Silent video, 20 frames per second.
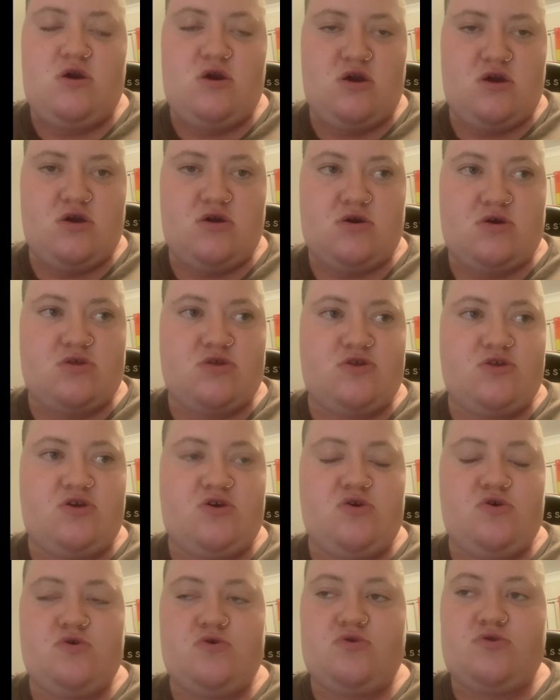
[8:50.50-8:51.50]

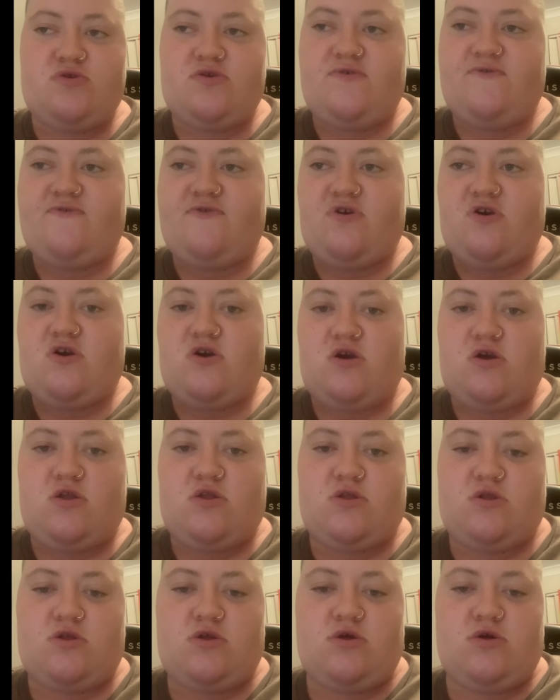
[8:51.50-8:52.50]
Excuse if you
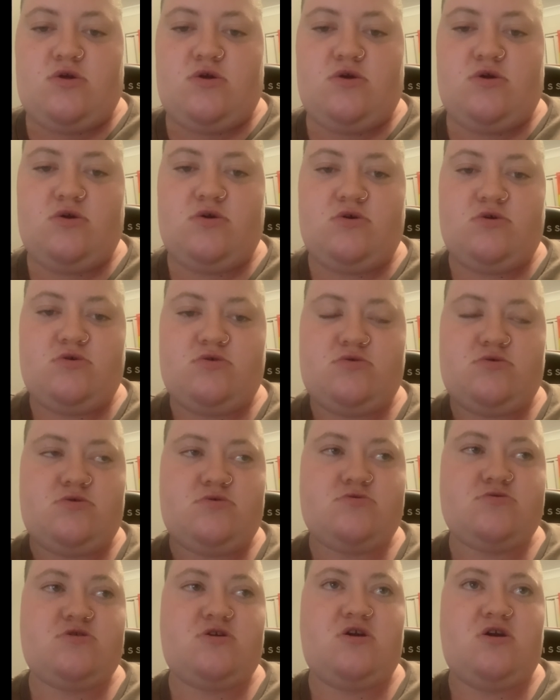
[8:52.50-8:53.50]
can
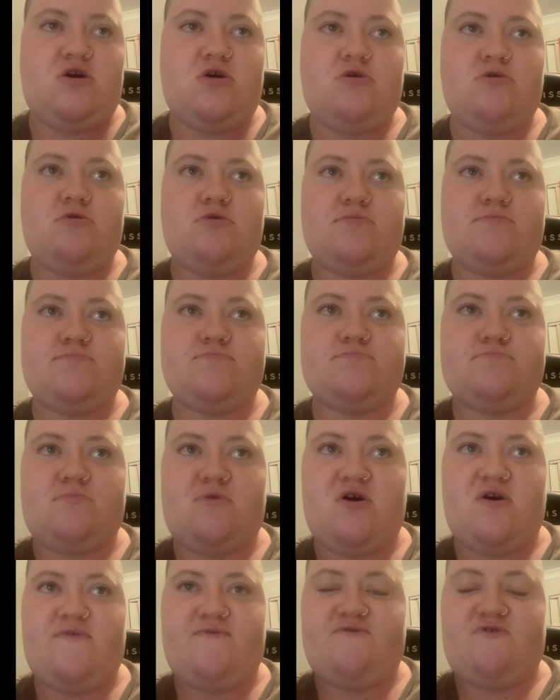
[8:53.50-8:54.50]
hear
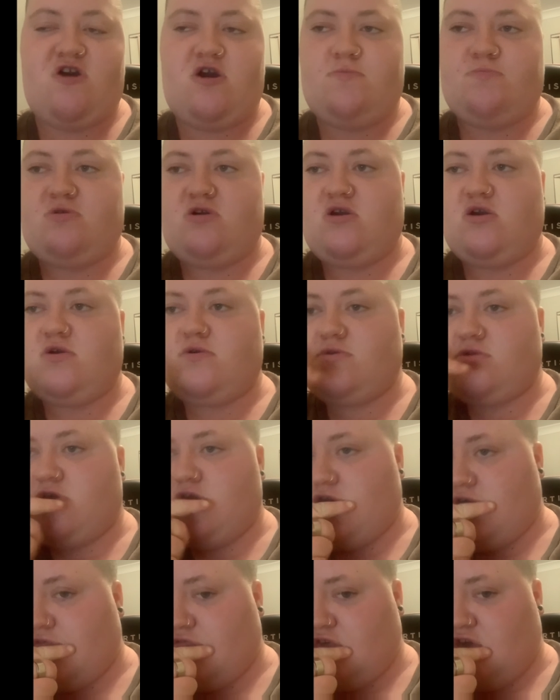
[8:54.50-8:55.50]
my family
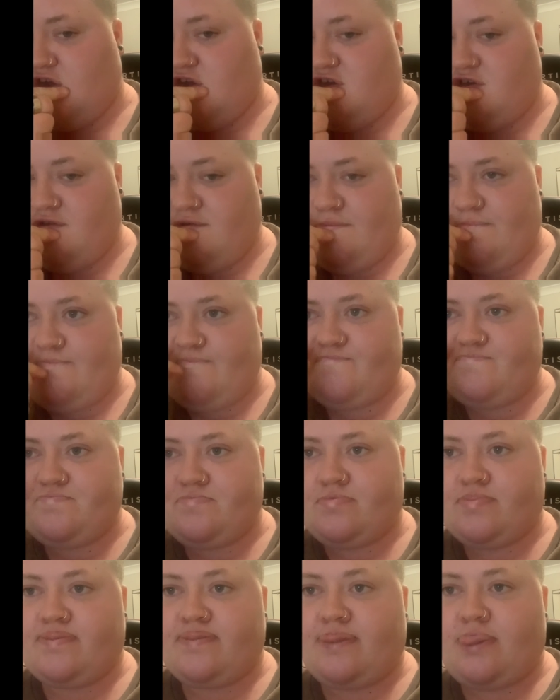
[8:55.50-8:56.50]
out there.
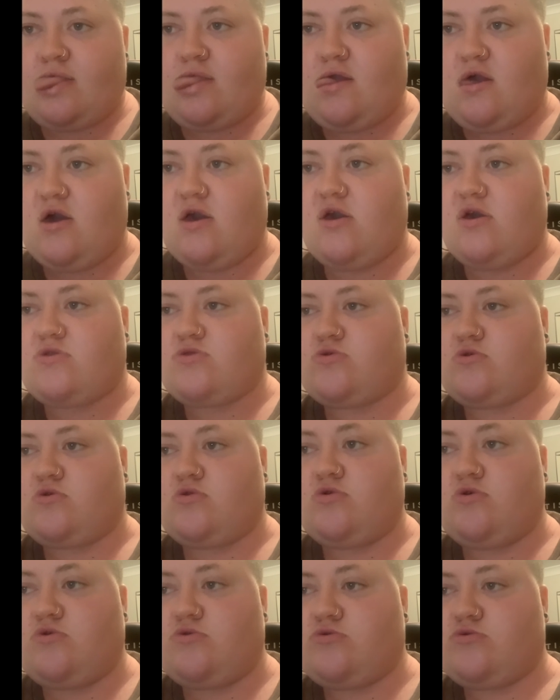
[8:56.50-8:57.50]
I had to
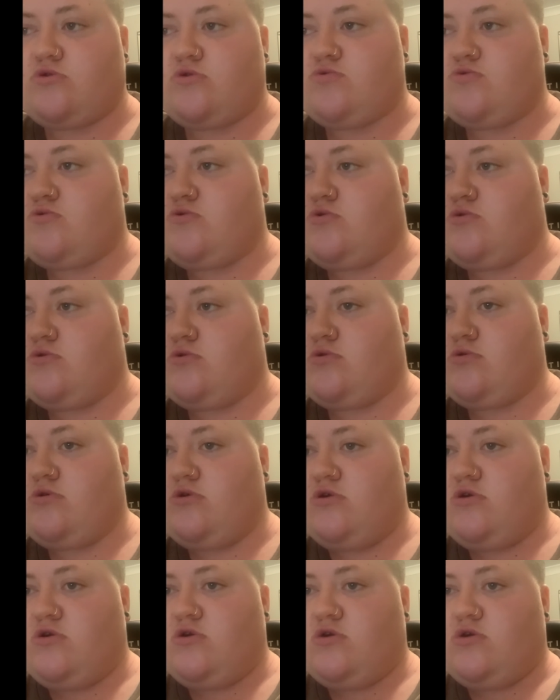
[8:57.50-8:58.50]
close the door
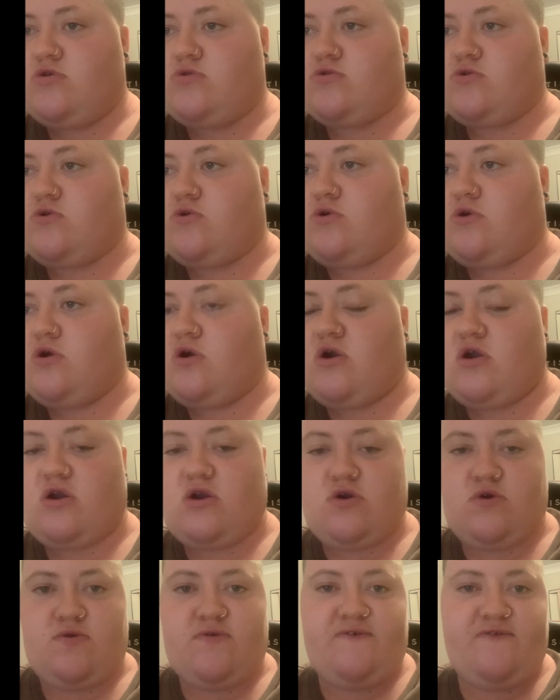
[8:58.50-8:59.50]
so I
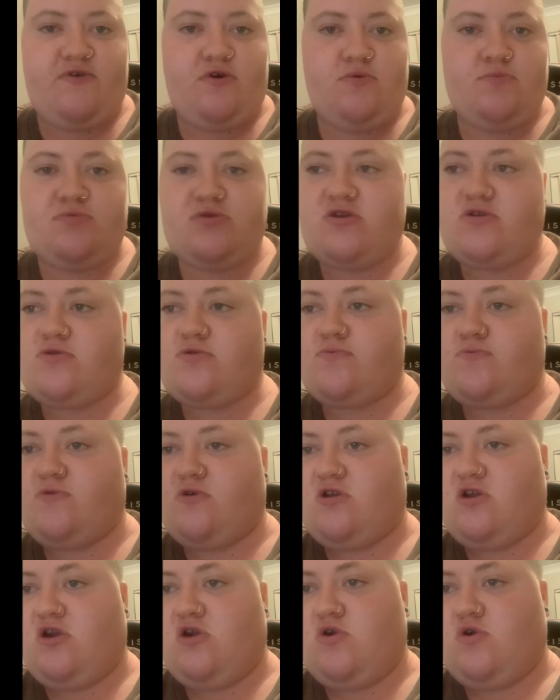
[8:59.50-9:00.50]
could film this
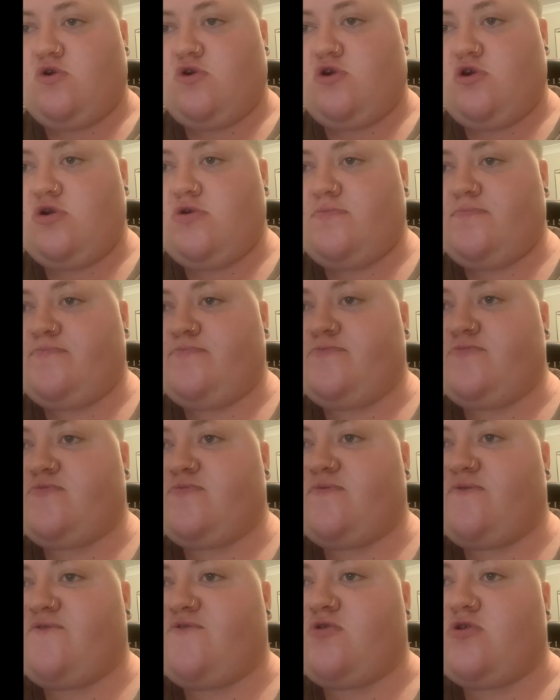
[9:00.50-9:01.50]
video
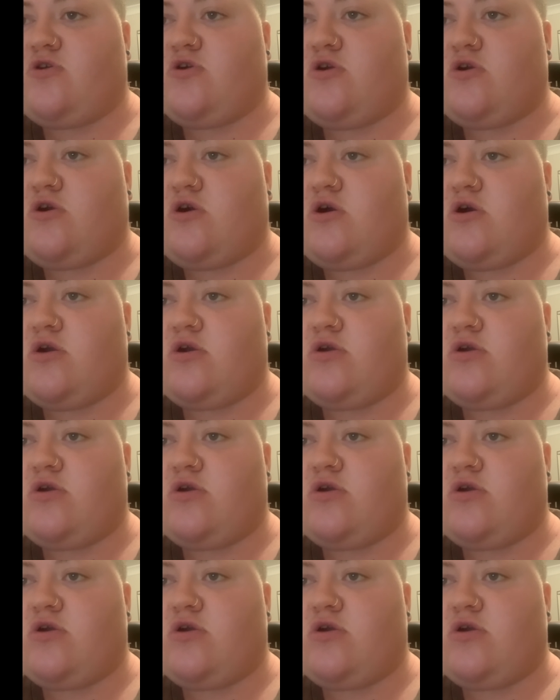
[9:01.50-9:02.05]
for you guys.